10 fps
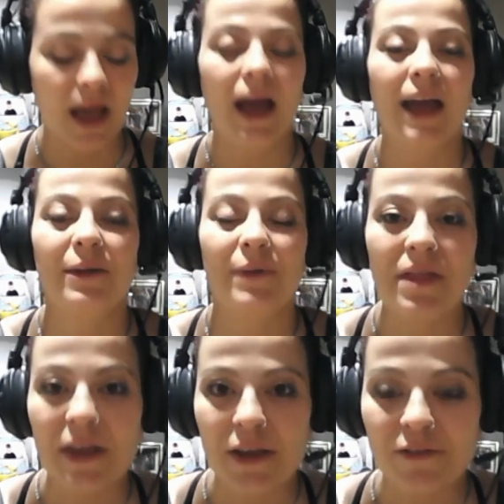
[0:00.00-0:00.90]
Anyway,
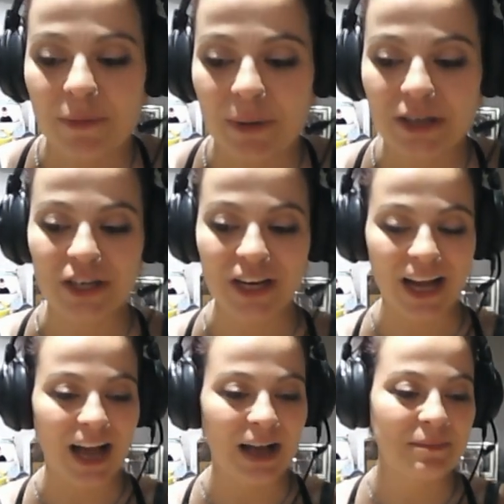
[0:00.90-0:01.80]
thank you for watching.
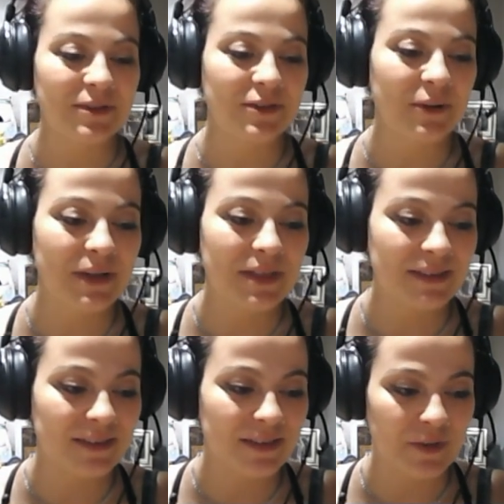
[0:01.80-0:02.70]
So
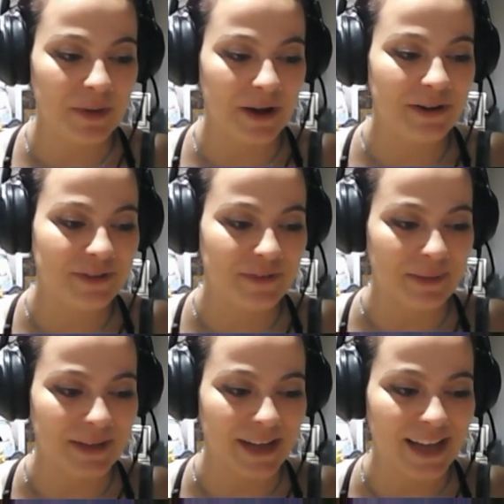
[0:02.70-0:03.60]
this is the Ramirez
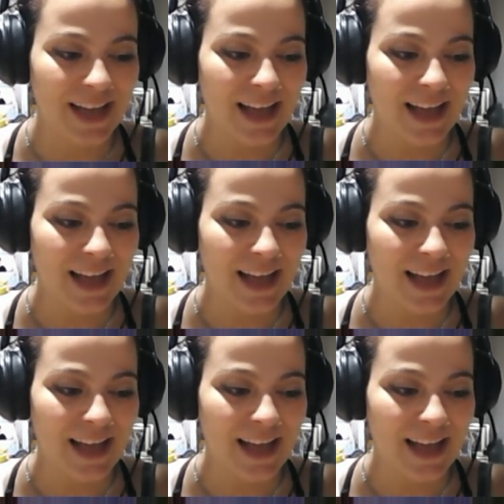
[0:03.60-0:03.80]
family.